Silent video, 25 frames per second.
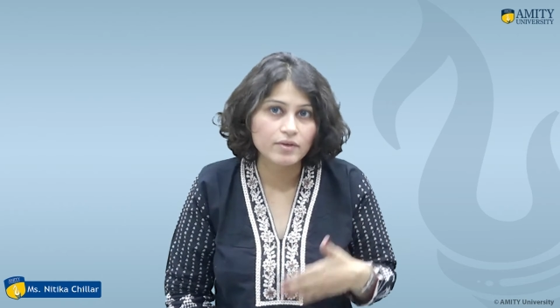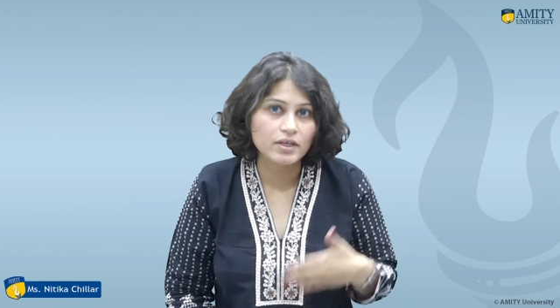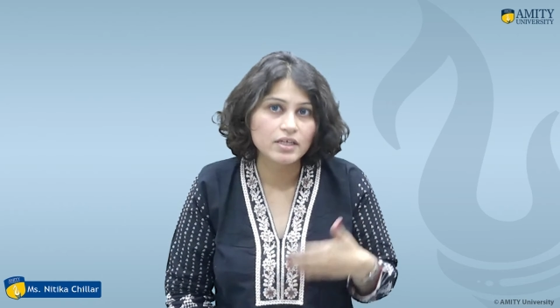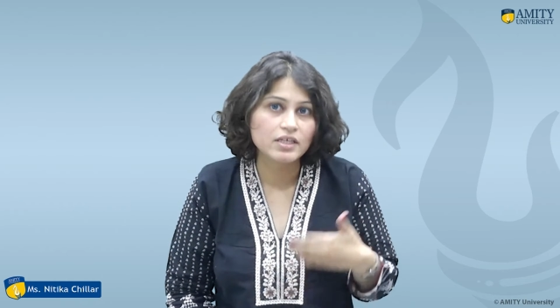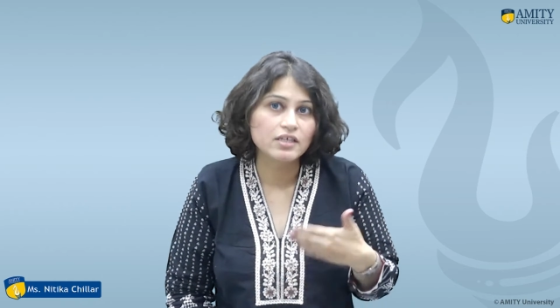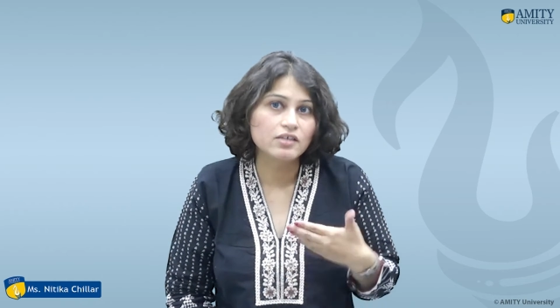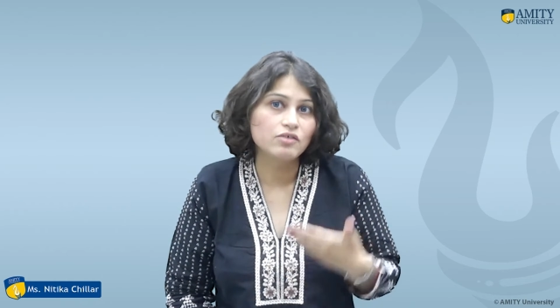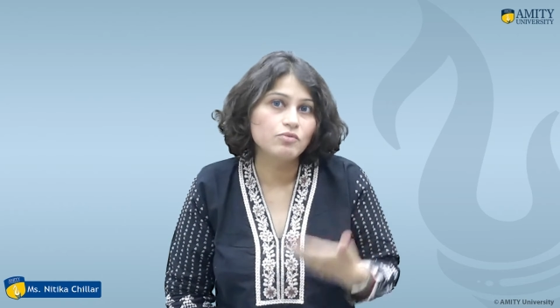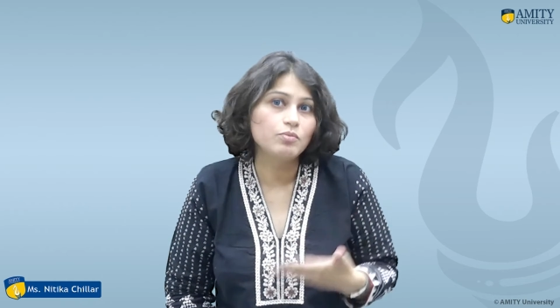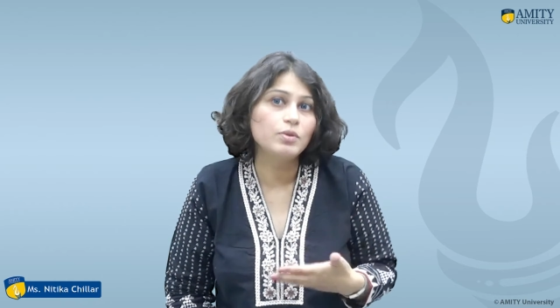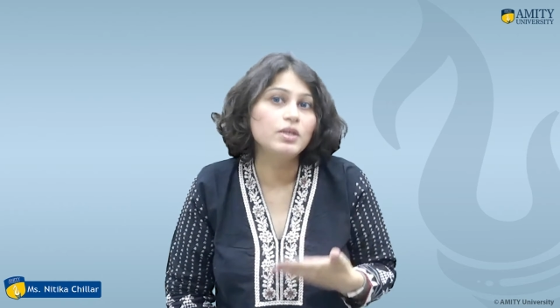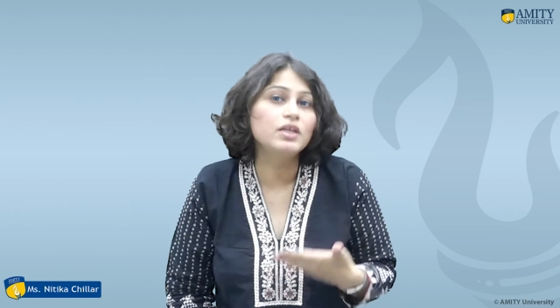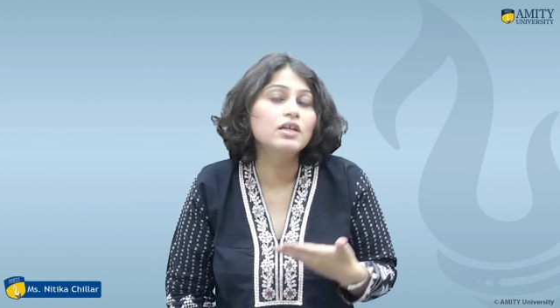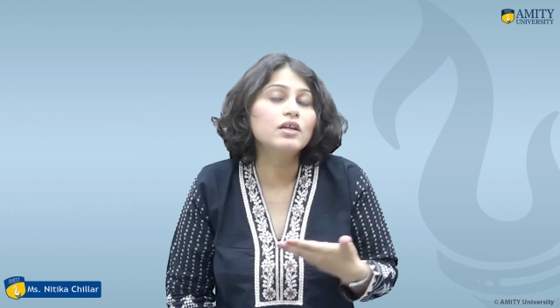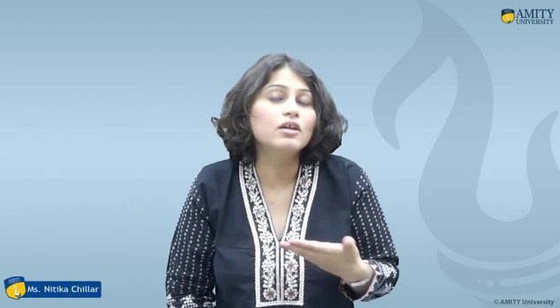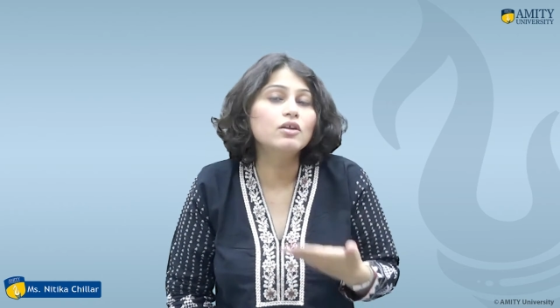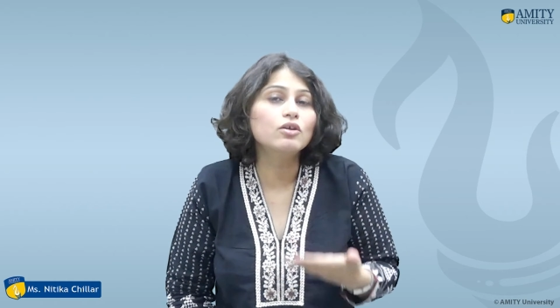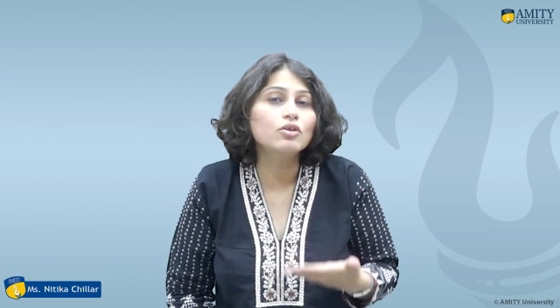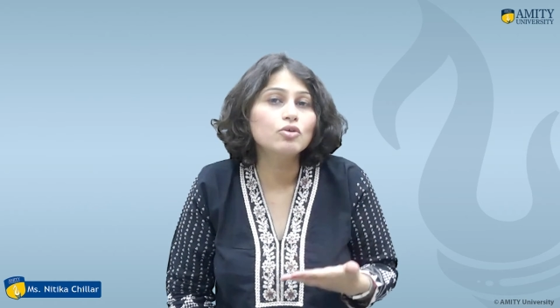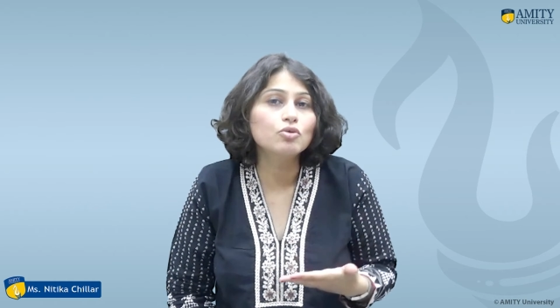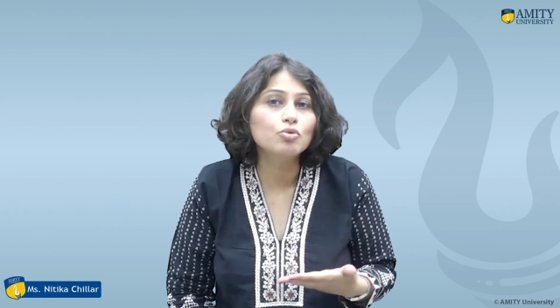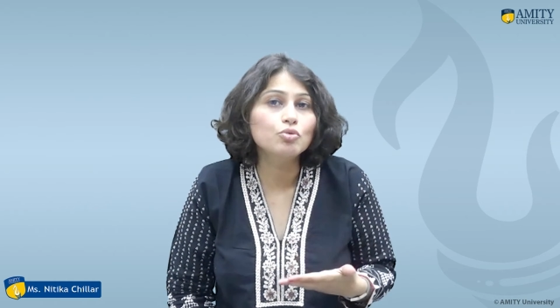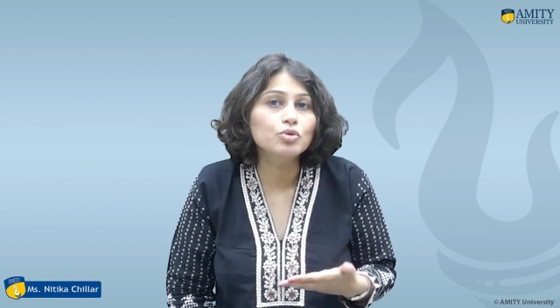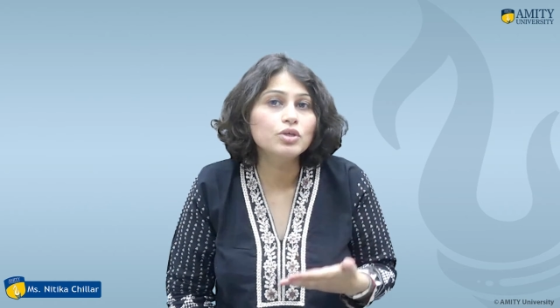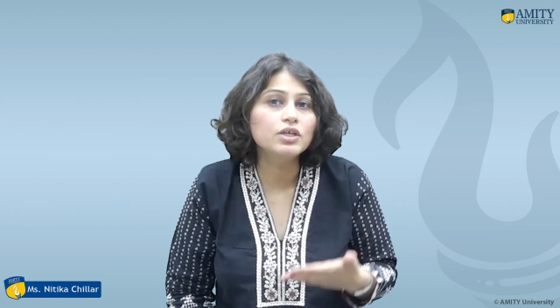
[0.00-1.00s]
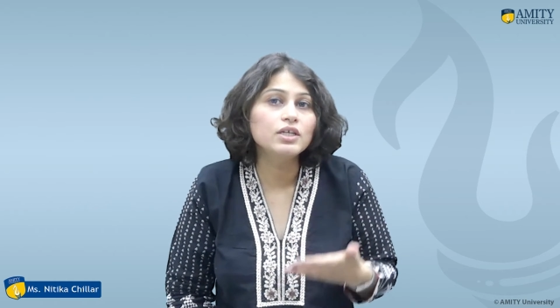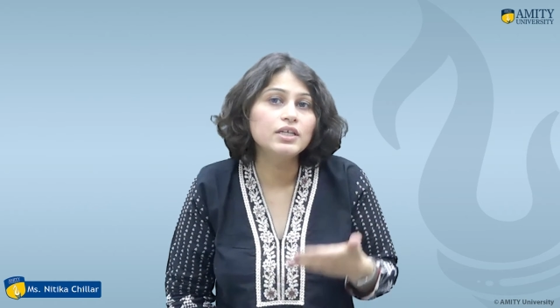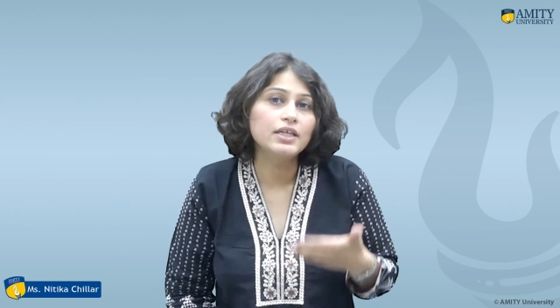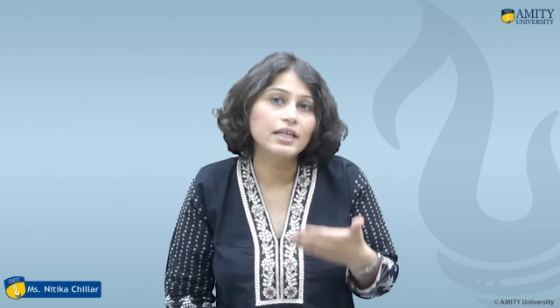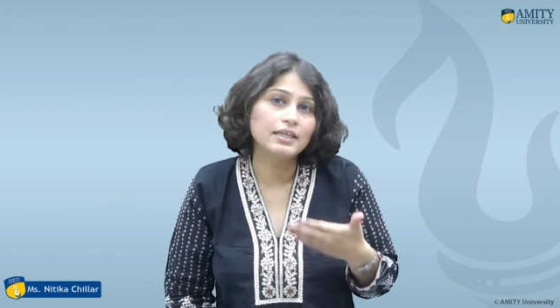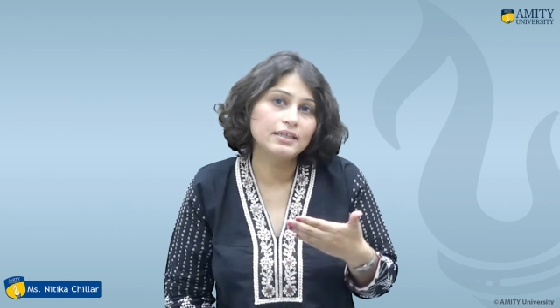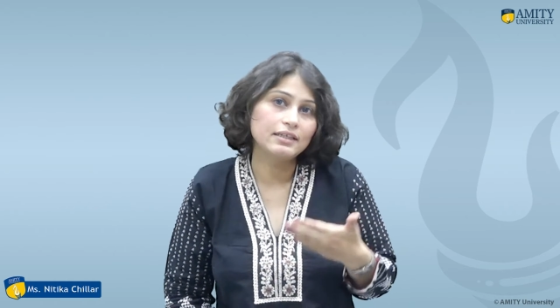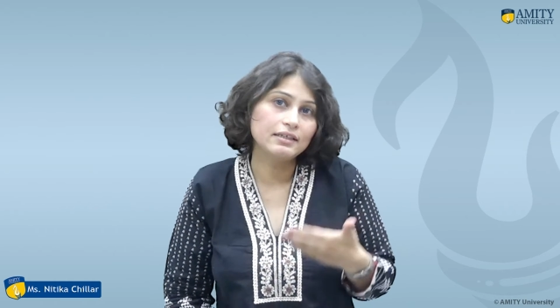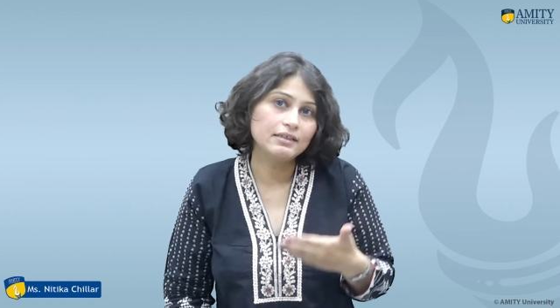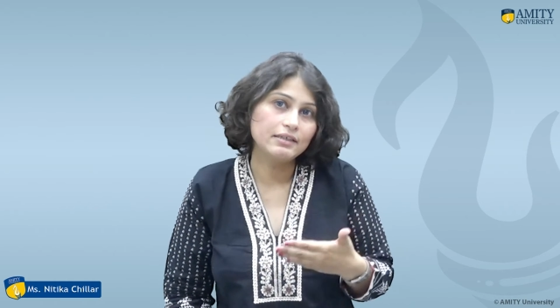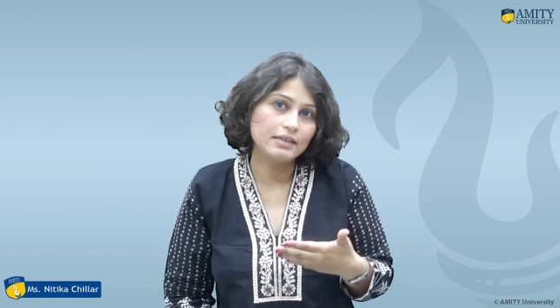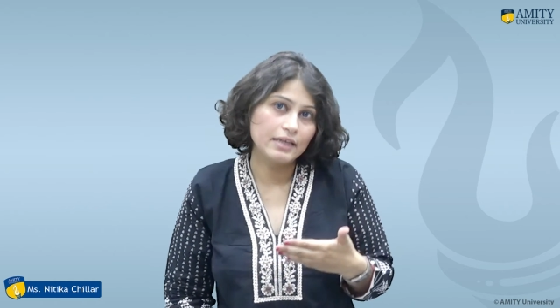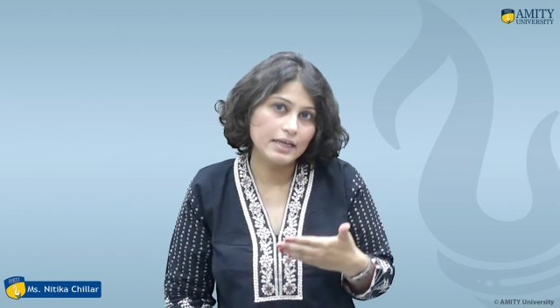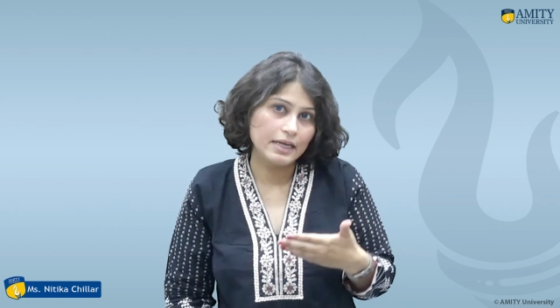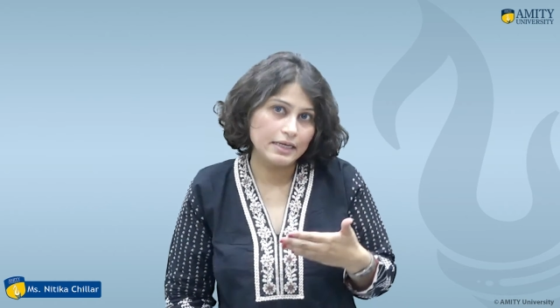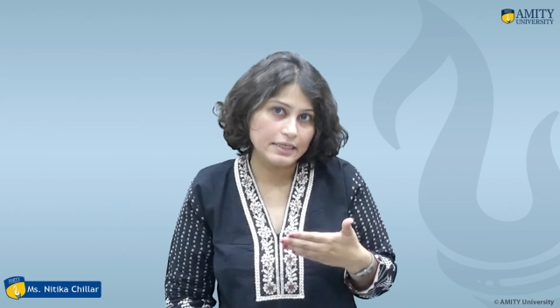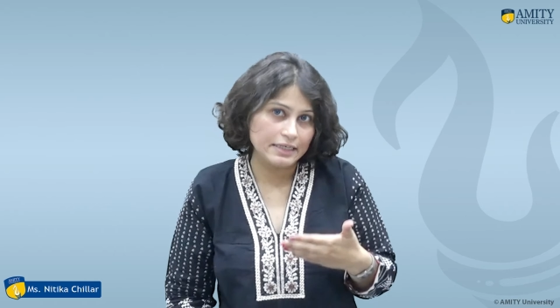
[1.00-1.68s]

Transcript: it has been concluded that it